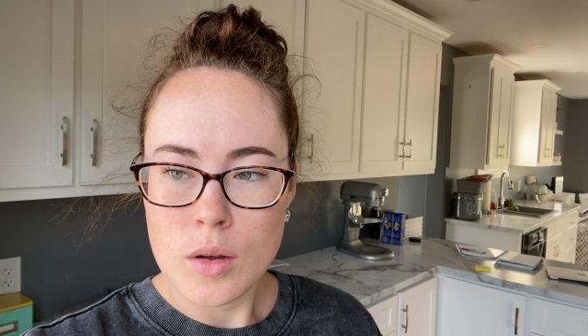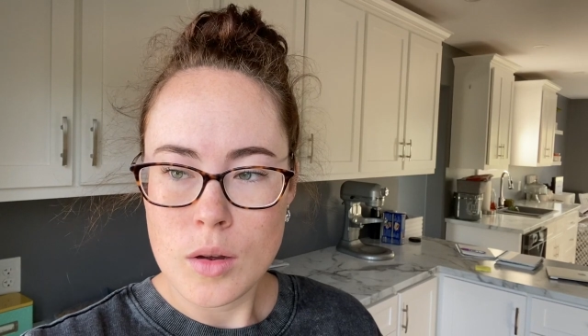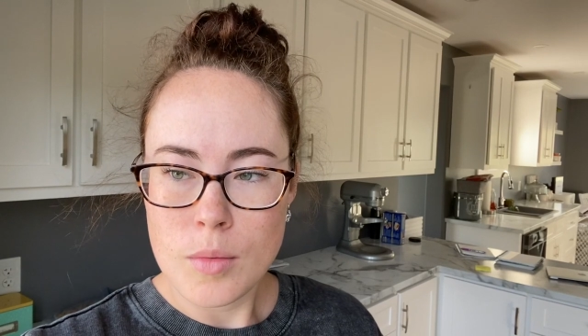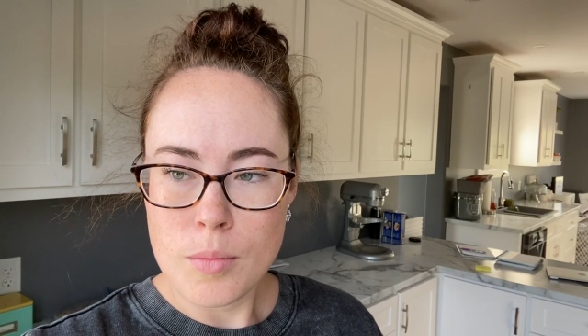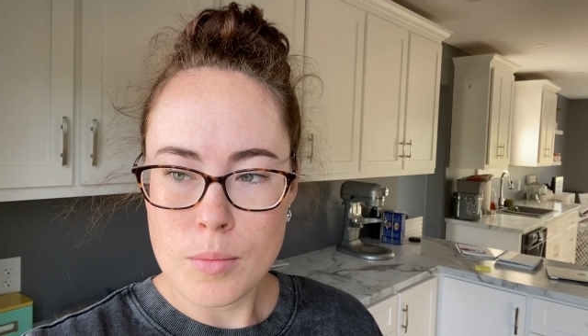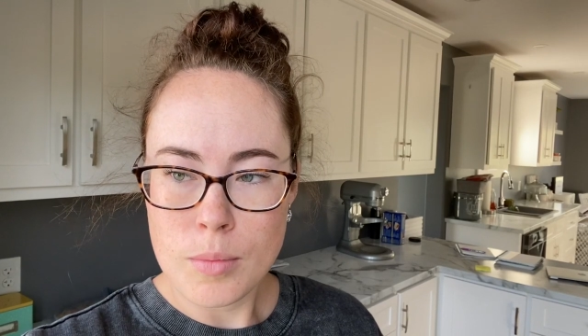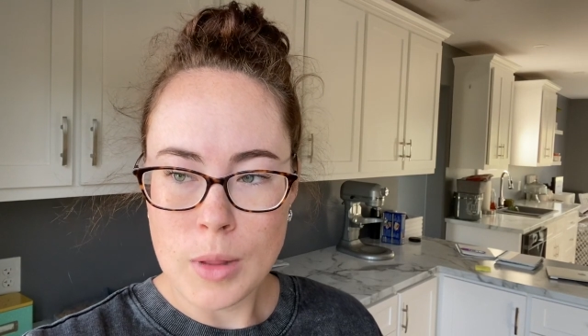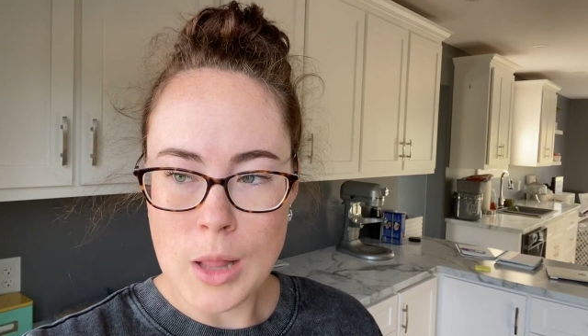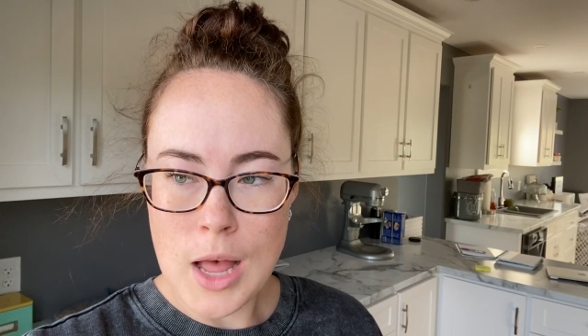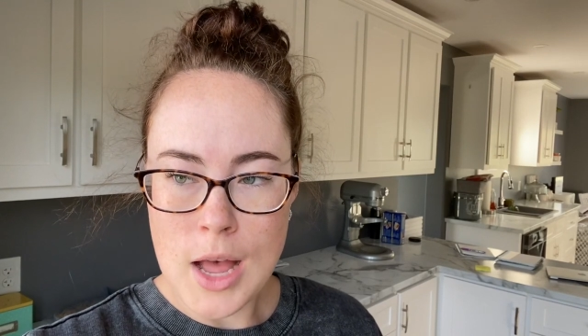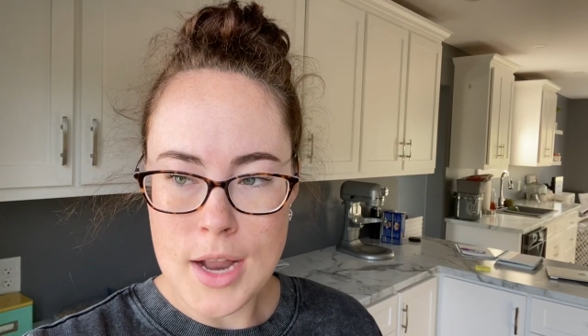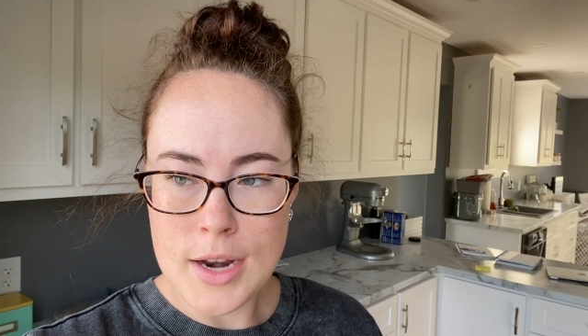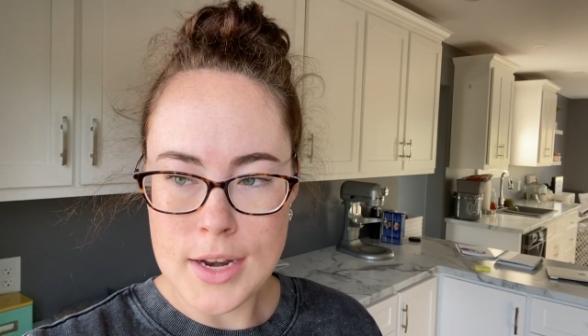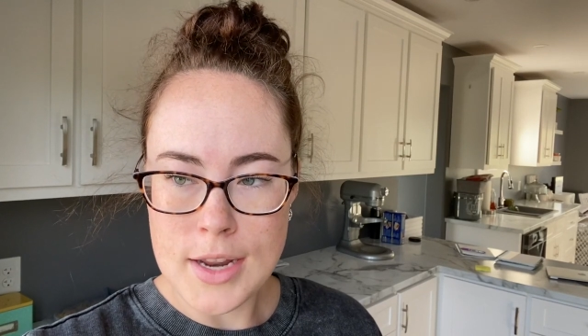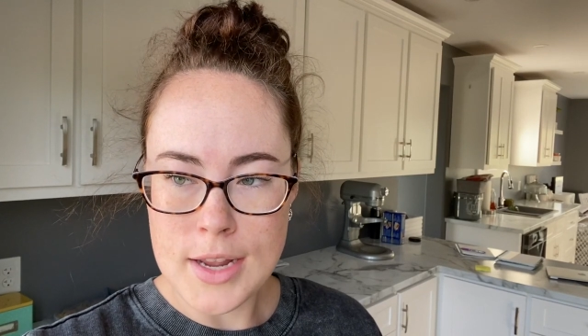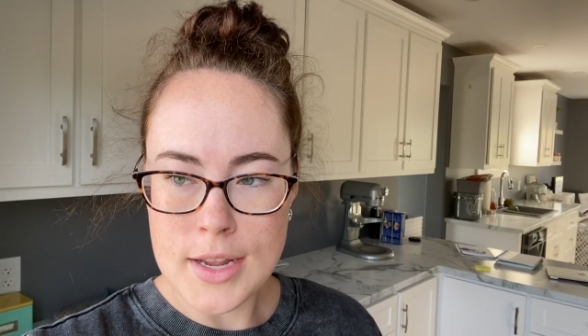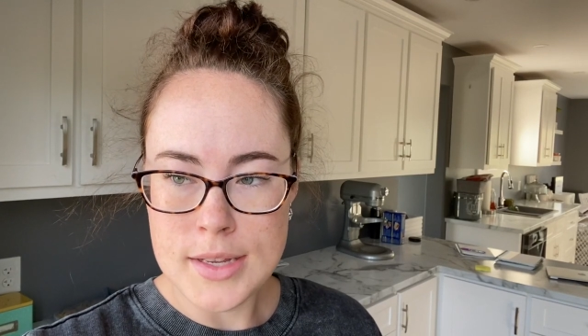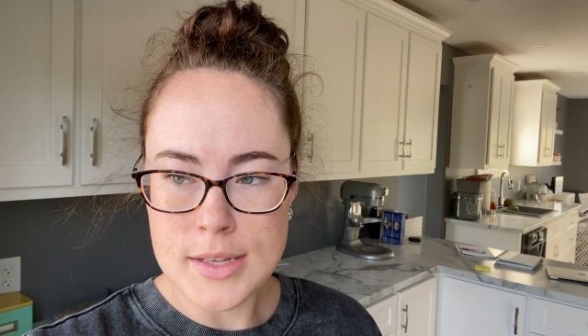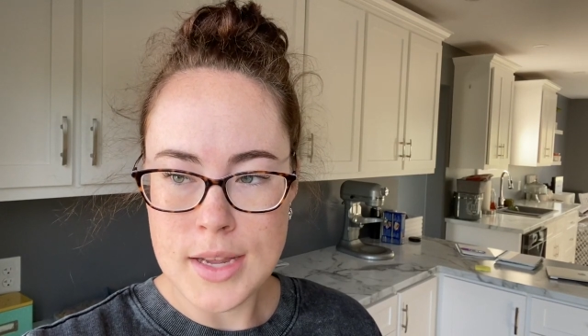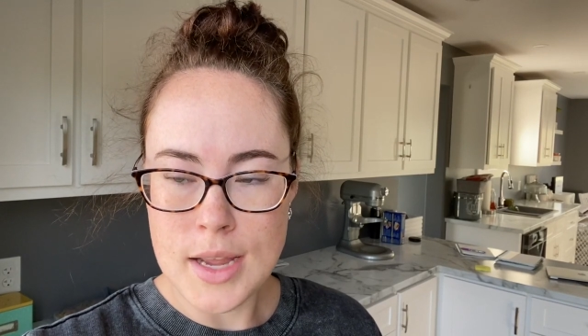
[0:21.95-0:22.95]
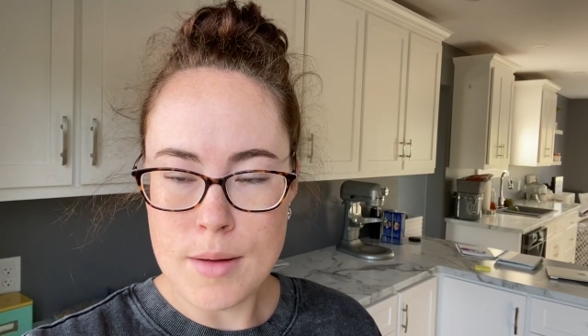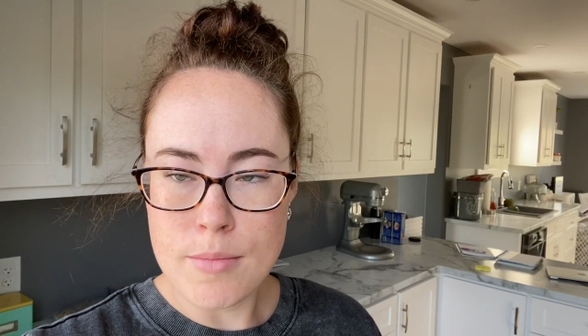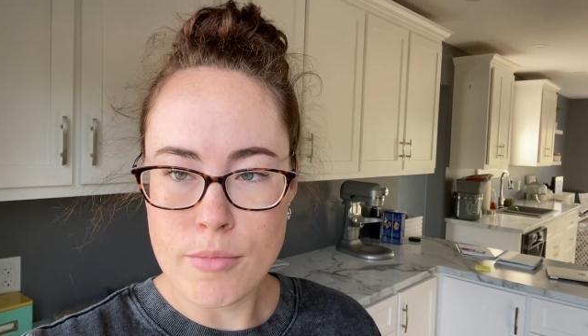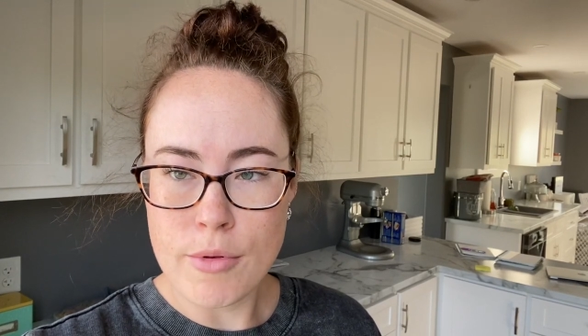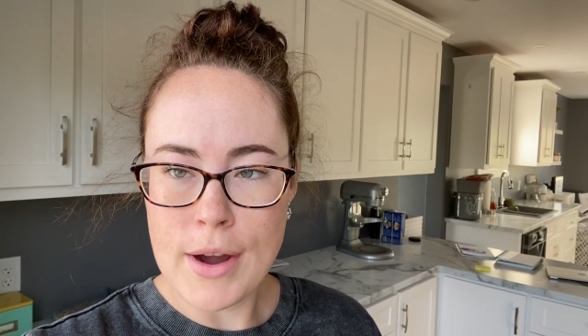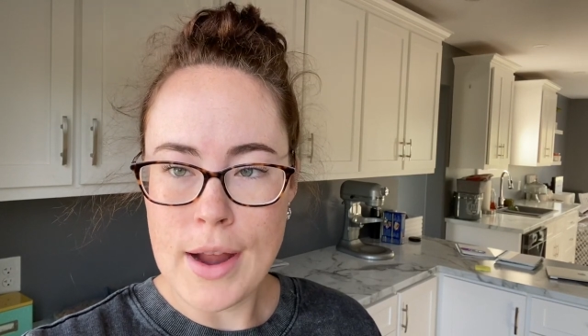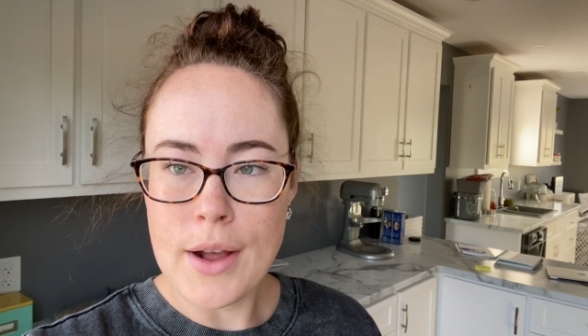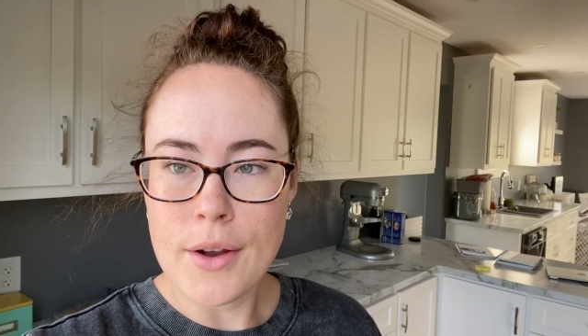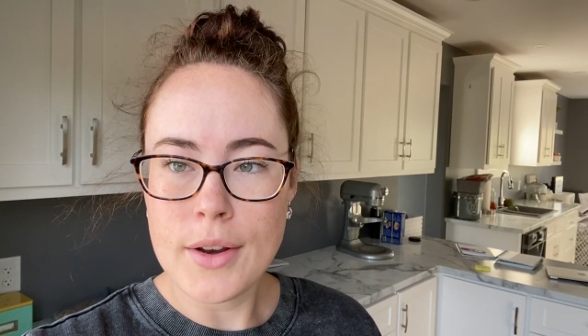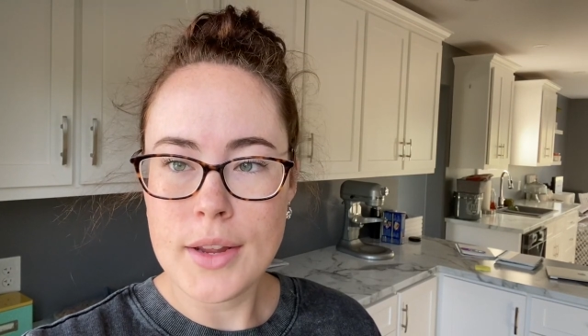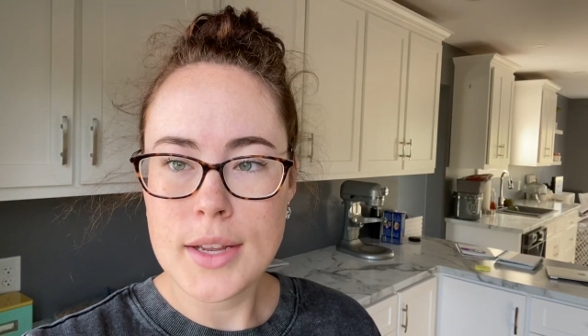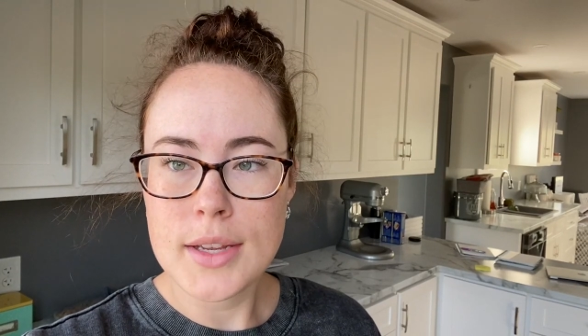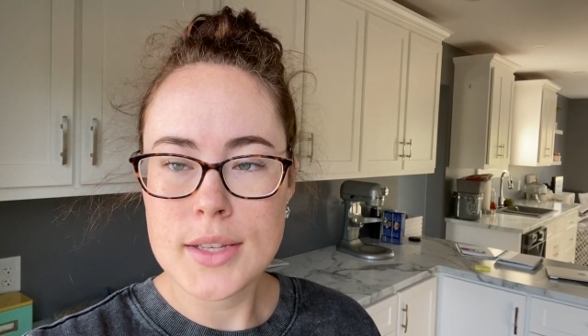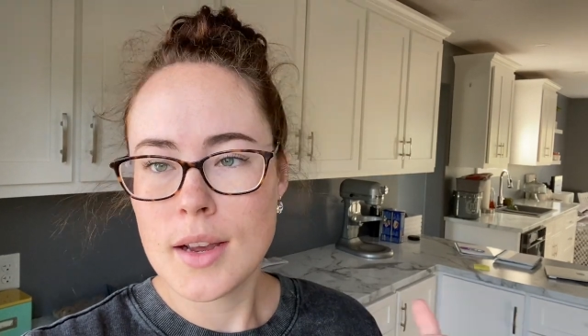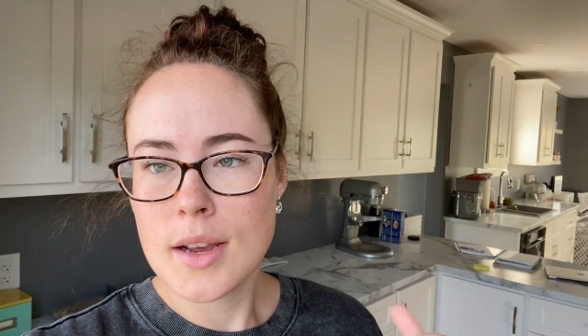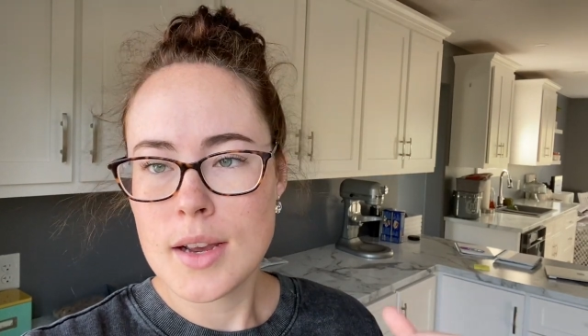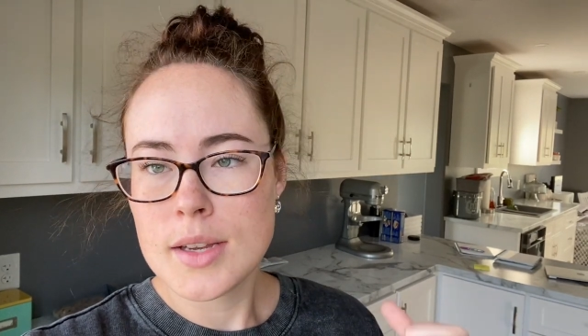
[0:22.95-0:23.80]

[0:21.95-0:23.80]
blondies, and brownies.